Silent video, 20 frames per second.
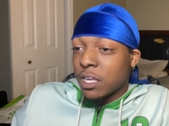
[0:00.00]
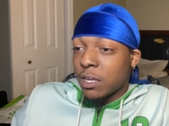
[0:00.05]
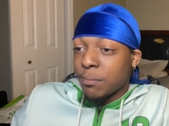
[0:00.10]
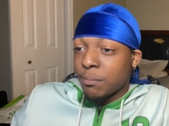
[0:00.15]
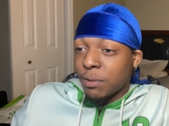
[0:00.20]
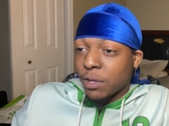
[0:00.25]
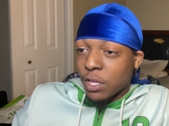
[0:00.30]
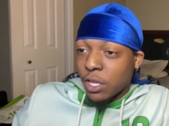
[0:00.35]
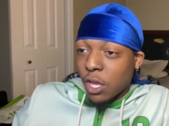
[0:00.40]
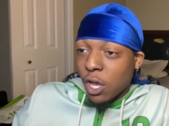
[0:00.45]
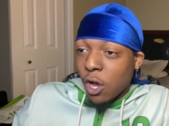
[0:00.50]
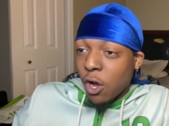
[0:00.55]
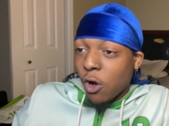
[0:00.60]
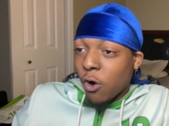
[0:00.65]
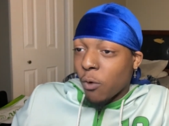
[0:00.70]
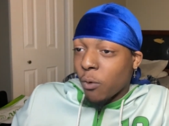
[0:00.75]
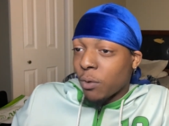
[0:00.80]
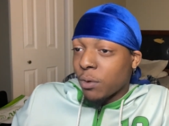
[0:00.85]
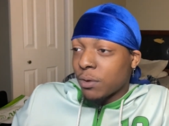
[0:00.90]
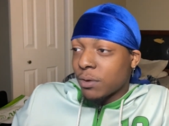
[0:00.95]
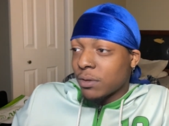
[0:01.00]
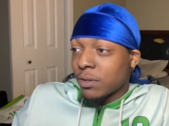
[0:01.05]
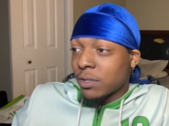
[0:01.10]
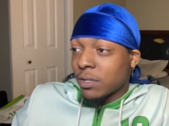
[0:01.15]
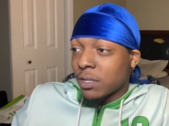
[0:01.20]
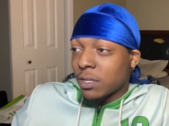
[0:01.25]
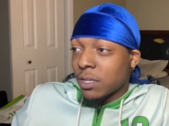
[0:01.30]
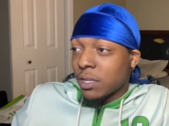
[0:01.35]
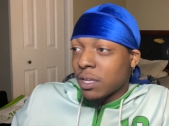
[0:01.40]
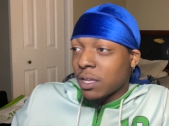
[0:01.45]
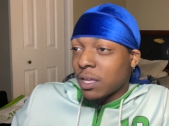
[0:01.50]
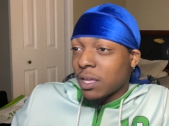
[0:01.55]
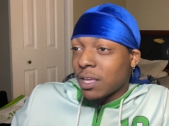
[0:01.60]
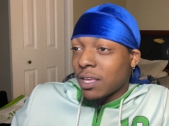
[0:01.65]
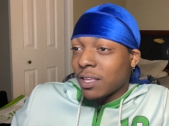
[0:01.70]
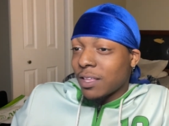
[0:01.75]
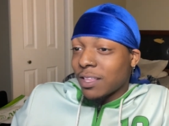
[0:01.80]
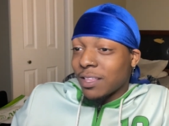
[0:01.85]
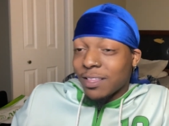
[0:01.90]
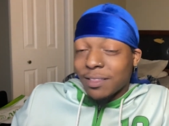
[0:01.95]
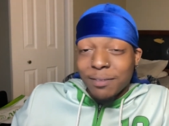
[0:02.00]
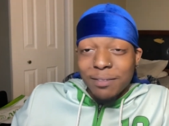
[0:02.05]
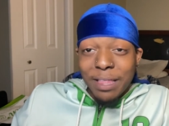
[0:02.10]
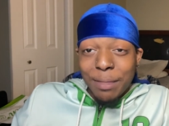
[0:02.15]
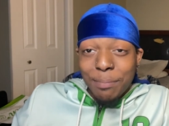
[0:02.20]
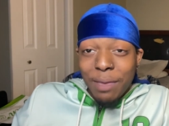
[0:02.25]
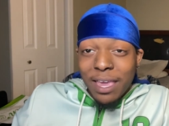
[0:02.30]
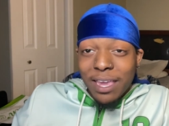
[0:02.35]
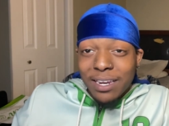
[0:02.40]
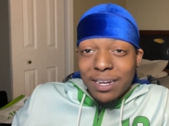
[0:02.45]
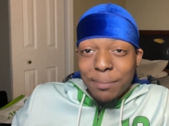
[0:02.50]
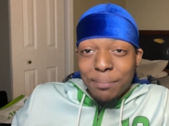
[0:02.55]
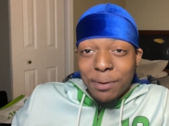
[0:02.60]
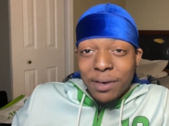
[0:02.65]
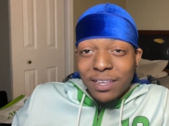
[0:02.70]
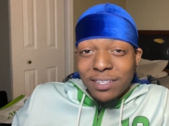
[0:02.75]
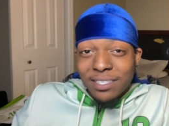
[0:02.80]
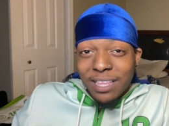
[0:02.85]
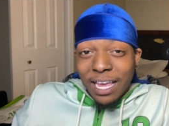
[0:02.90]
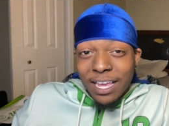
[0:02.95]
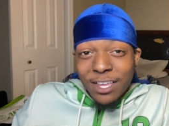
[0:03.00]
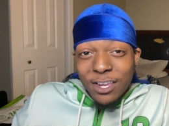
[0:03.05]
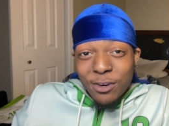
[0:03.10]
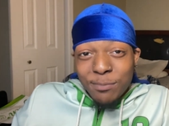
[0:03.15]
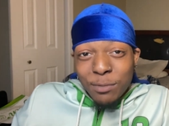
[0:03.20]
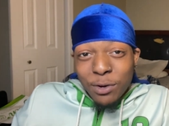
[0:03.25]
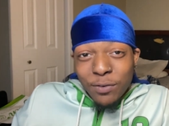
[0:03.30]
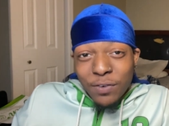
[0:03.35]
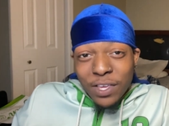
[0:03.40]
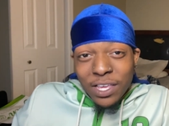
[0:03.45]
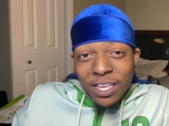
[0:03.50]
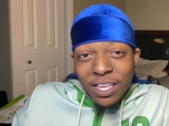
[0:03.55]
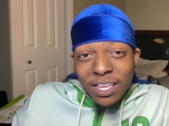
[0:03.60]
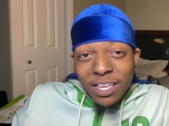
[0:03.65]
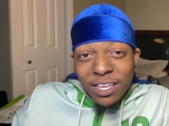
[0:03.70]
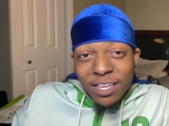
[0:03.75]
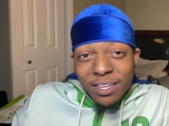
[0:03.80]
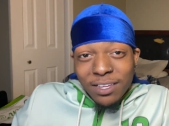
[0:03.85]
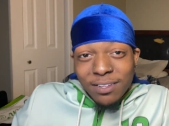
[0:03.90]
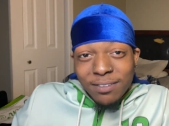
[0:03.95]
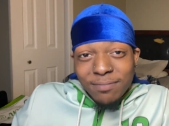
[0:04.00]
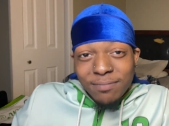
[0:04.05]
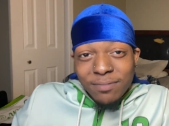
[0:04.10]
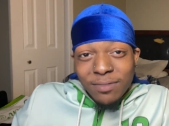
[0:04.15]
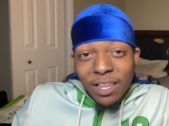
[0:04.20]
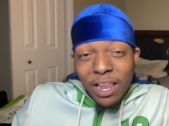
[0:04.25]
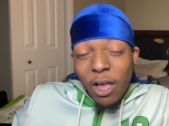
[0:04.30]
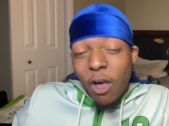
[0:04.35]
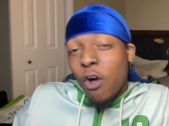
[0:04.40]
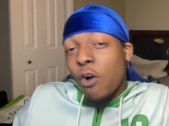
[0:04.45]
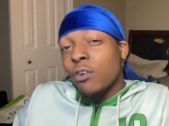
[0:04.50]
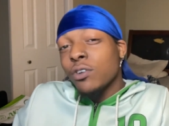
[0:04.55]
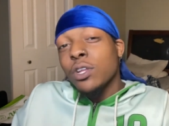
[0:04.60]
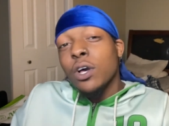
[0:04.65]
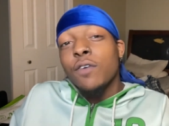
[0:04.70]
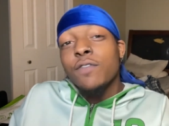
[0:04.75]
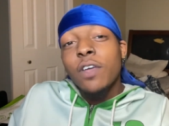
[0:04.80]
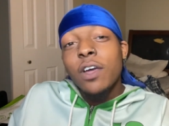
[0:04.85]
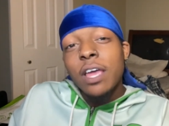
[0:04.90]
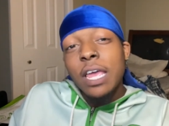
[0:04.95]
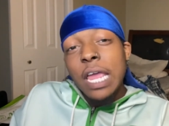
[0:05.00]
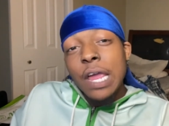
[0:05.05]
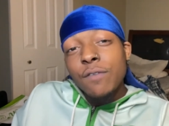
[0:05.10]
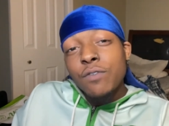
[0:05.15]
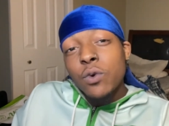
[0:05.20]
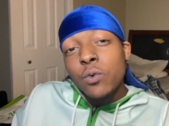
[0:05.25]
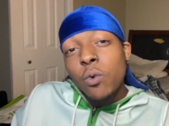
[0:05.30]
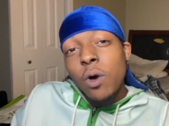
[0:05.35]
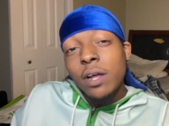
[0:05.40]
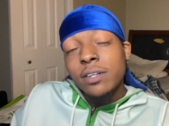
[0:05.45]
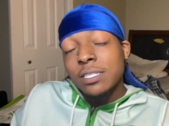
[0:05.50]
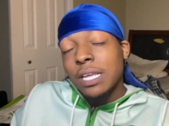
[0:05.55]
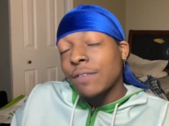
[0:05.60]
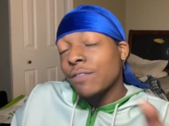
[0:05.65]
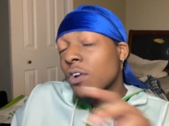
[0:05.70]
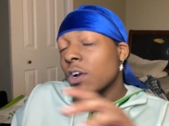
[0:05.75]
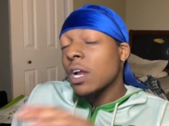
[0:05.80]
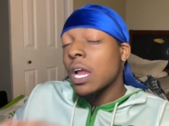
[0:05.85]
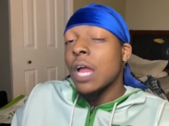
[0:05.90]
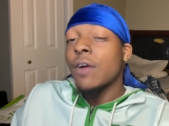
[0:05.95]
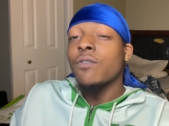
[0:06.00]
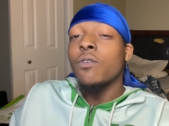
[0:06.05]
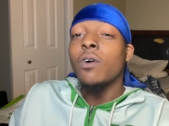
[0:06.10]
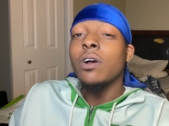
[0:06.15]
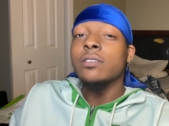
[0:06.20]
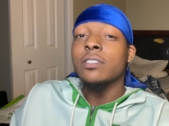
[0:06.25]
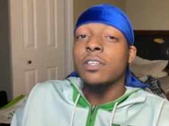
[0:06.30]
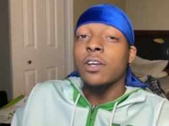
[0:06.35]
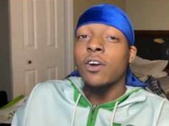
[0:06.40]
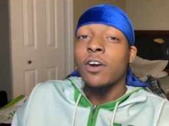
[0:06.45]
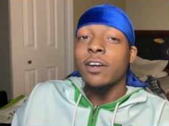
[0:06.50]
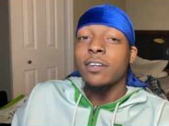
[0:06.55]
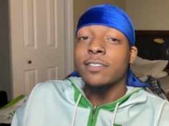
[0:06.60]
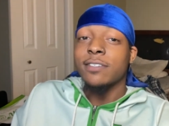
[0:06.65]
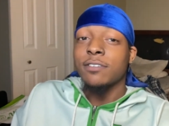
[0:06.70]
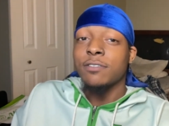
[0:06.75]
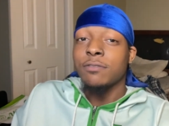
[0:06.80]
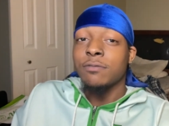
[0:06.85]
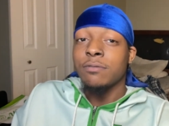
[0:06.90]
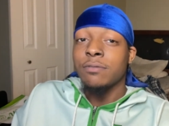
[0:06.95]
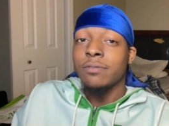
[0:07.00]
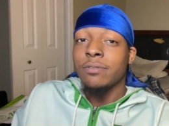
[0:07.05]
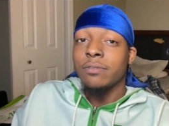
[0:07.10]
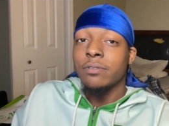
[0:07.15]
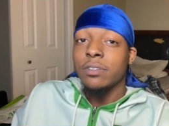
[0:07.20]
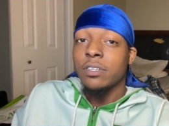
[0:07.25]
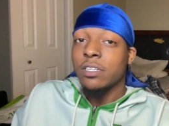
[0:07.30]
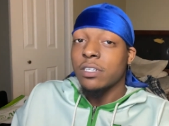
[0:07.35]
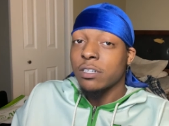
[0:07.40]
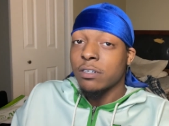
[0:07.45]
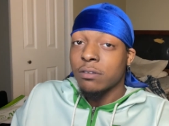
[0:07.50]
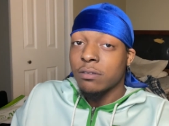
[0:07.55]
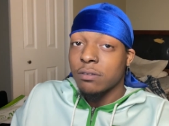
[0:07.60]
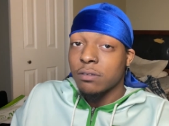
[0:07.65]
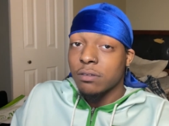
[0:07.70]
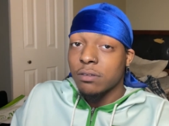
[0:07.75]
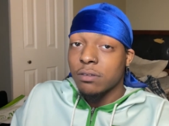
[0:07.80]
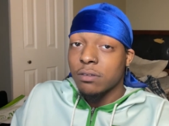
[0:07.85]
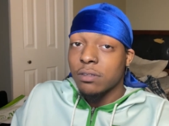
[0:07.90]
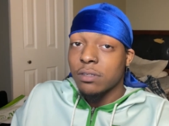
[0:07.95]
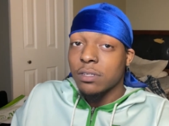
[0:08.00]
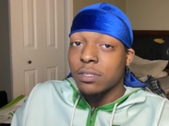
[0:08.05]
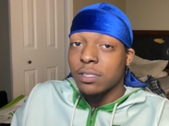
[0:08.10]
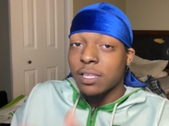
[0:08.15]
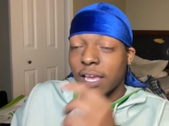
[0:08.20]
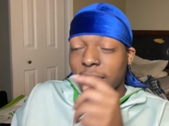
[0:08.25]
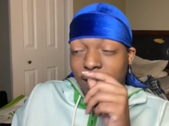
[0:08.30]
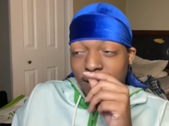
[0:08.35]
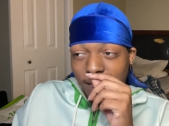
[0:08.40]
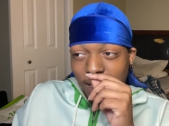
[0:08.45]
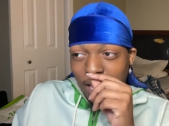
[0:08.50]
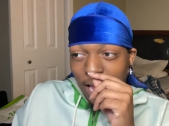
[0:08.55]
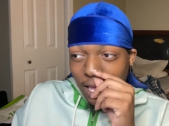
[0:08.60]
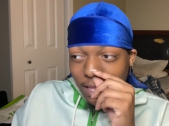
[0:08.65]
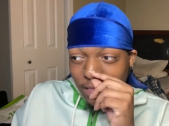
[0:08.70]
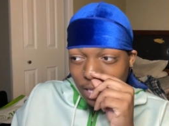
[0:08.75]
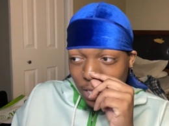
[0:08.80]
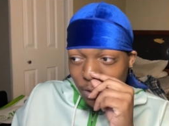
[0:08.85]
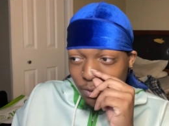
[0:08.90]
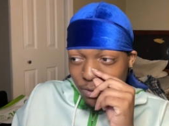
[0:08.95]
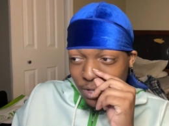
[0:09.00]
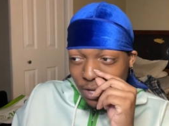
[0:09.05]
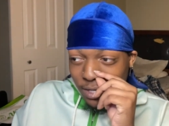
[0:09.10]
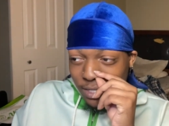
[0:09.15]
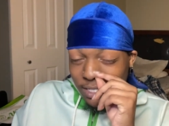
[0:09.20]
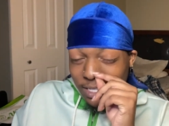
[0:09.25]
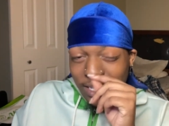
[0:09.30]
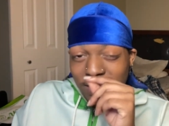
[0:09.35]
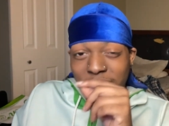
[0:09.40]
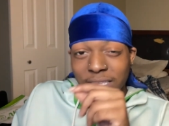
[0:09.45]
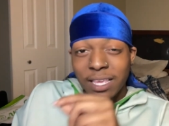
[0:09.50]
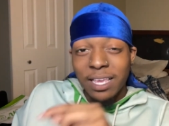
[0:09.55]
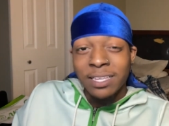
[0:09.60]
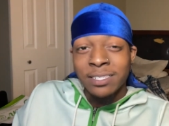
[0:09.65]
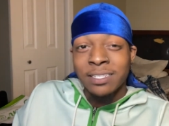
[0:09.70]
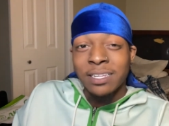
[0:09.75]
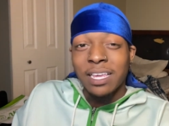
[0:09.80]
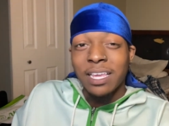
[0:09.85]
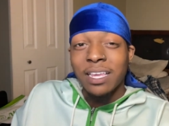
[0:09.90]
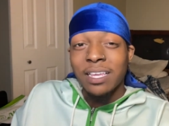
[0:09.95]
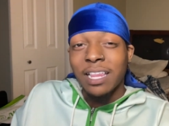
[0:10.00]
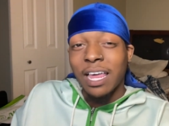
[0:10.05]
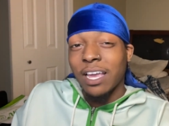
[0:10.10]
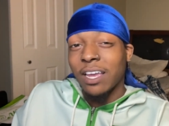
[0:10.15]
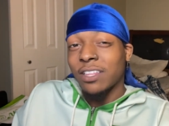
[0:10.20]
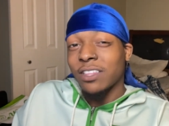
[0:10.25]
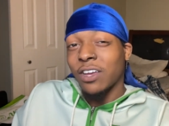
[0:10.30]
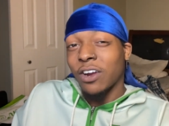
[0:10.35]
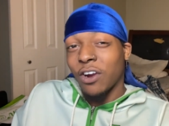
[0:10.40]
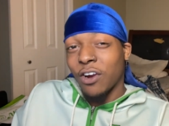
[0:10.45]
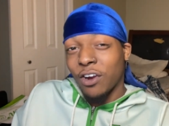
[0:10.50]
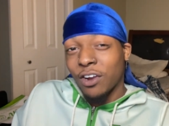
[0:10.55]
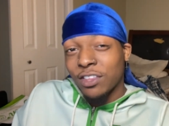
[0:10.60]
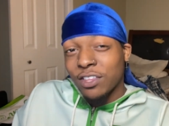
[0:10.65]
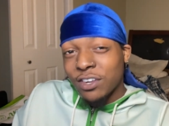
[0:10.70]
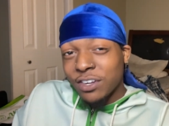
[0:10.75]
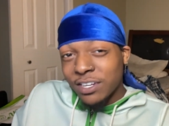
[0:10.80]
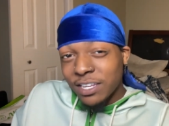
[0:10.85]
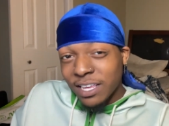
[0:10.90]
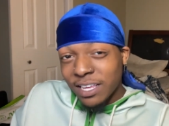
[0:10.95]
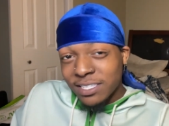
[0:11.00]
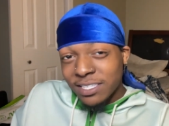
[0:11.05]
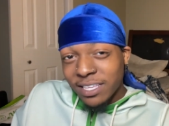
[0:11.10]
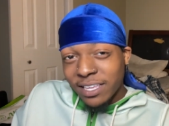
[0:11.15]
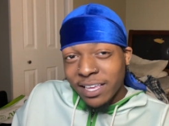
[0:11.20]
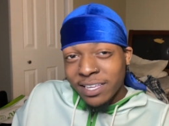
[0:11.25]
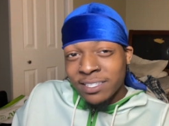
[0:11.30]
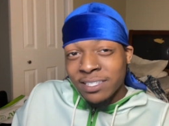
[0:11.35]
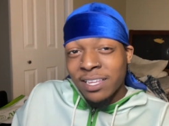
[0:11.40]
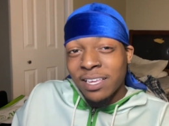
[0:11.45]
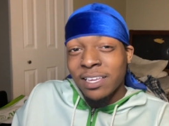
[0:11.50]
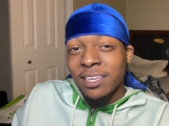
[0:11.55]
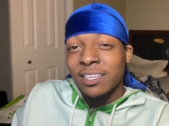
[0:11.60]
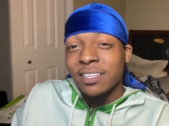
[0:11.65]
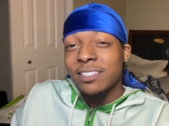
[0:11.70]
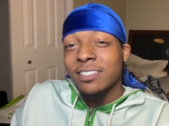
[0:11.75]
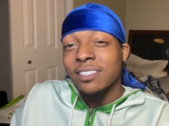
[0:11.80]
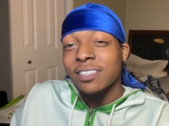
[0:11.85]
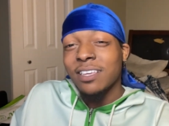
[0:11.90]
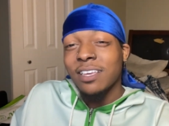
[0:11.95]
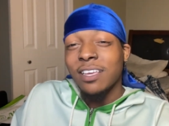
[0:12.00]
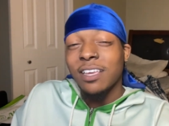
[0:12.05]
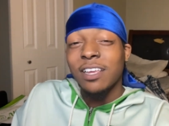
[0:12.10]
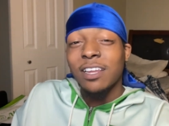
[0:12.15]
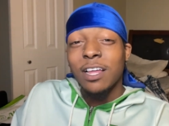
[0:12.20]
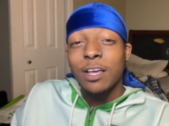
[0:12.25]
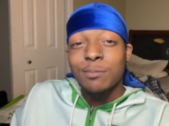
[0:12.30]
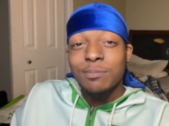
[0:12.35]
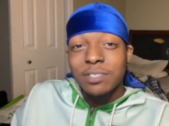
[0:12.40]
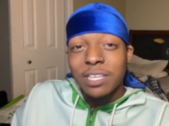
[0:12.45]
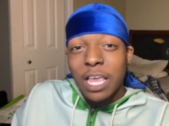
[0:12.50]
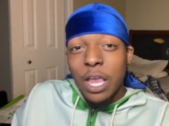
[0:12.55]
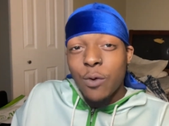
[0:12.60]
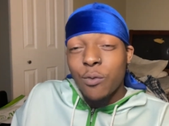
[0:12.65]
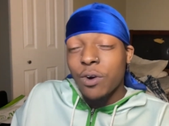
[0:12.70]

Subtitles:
But yo, they making a Buzz Lightyear movie? I don't know if y'all ever watched, have y'all ever watched the cartoon, you know? Like, I think it was on Disney XD, like in the earlier Disney XDs, you know what I'm saying?